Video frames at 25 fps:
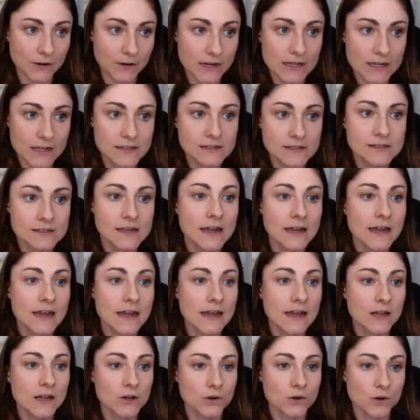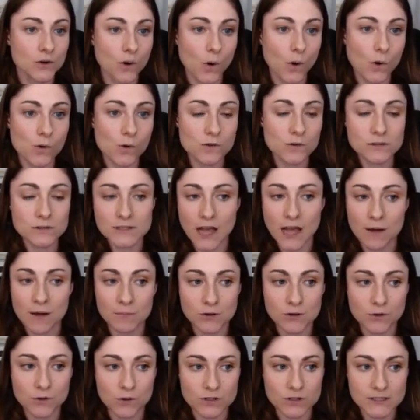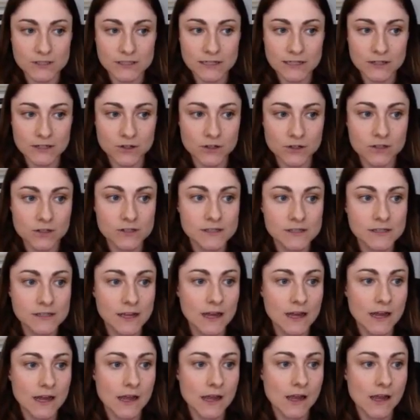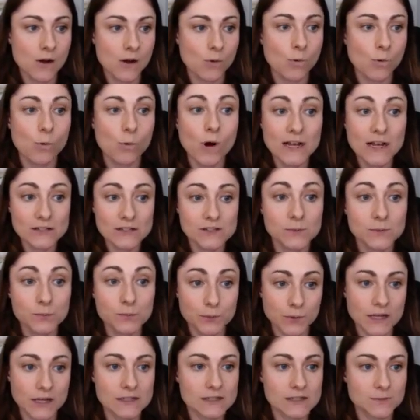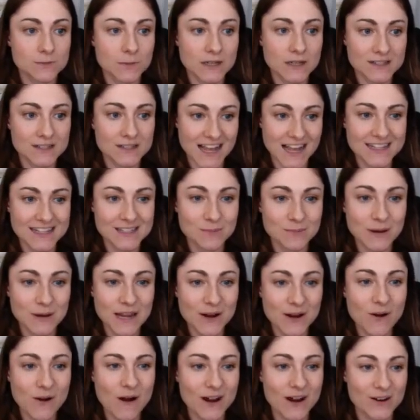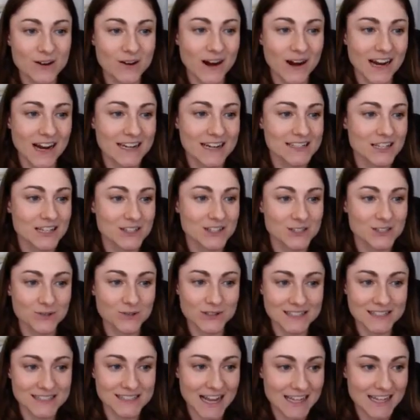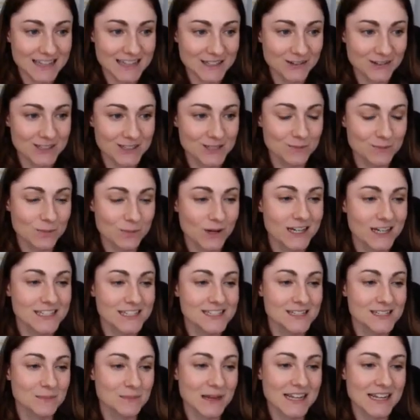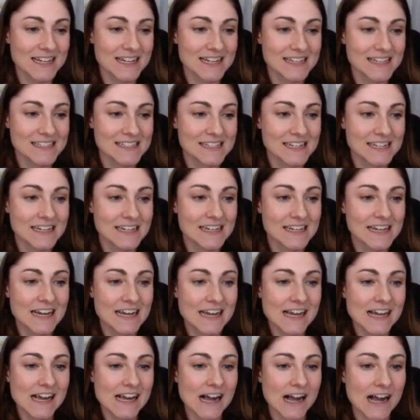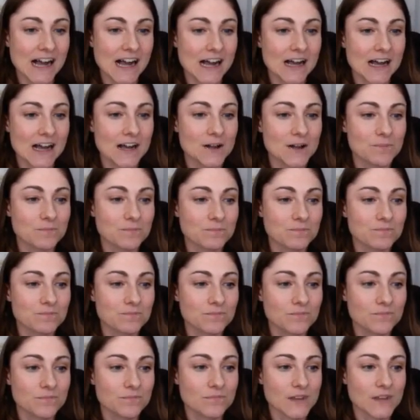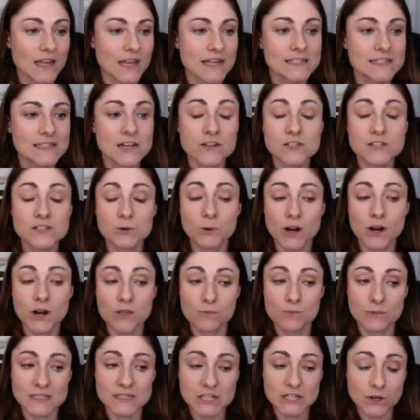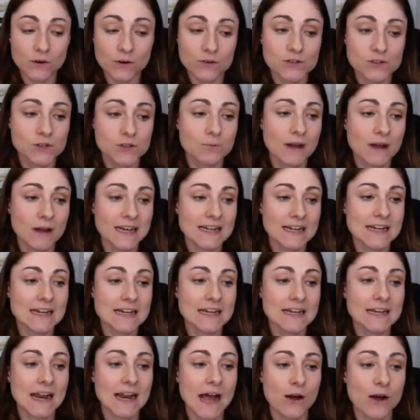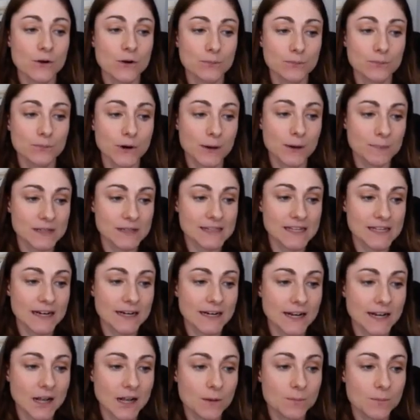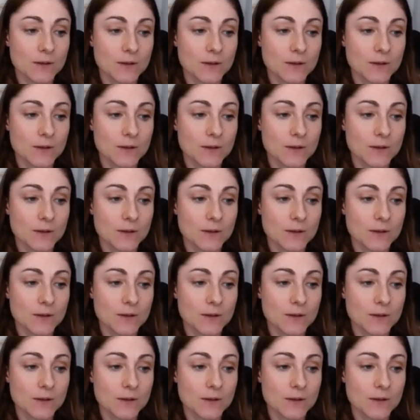is, goals, Common Core standards, what to print, because that's a big one, right? It tells you exactly what to print to make it easy. It tells you what other materials you might need, how to prep and set it up,